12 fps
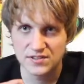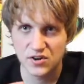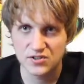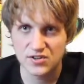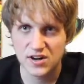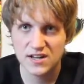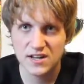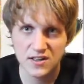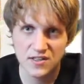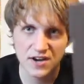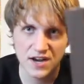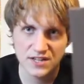Trek The
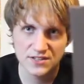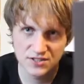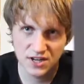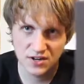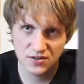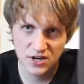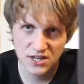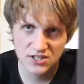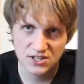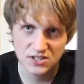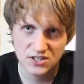Next Generation,